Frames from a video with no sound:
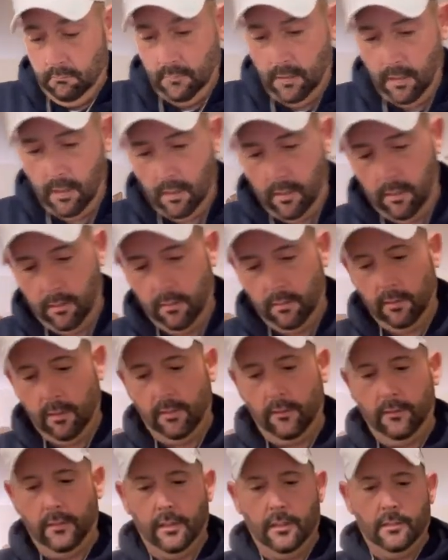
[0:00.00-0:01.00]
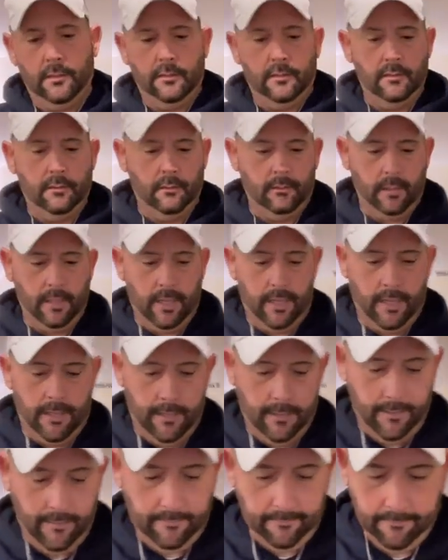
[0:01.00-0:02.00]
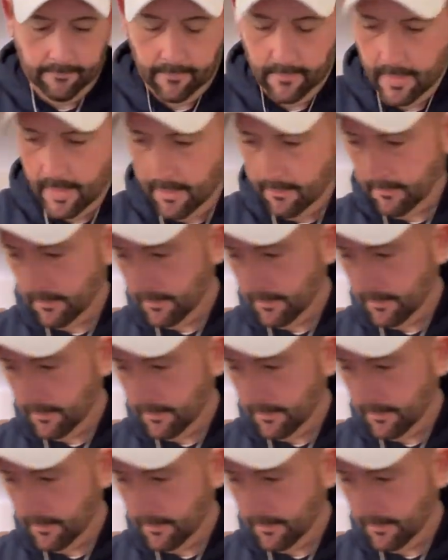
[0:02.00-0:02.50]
Ah, there it is. Okay. That